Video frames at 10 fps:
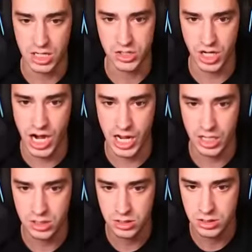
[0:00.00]
I'll
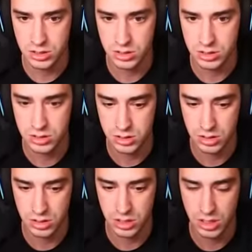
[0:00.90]
try.
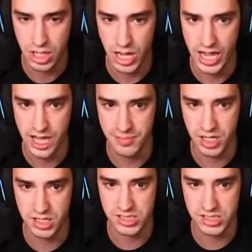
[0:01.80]
I headbutted